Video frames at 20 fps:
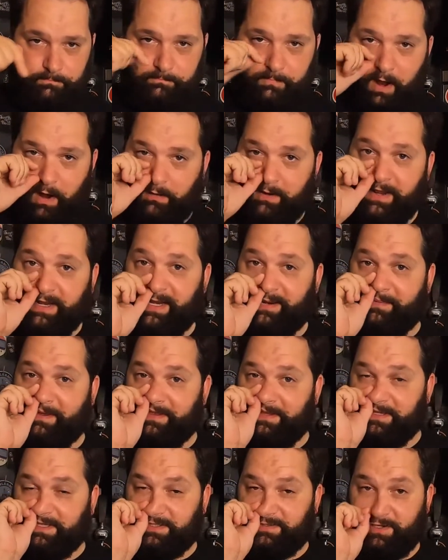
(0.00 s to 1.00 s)
I'll link them in
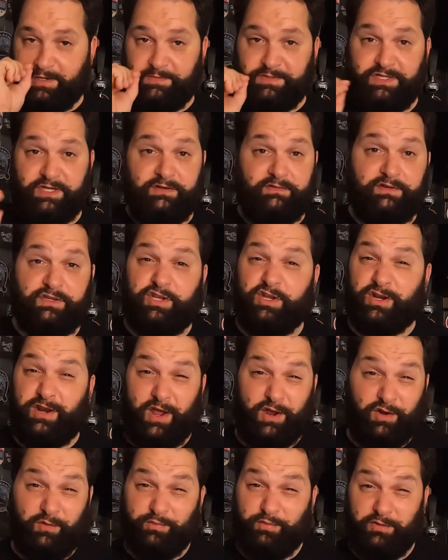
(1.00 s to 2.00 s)
the description. Good
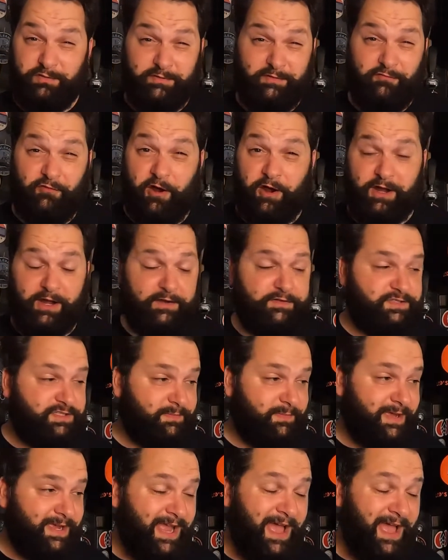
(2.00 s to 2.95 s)
local brewery right close to me,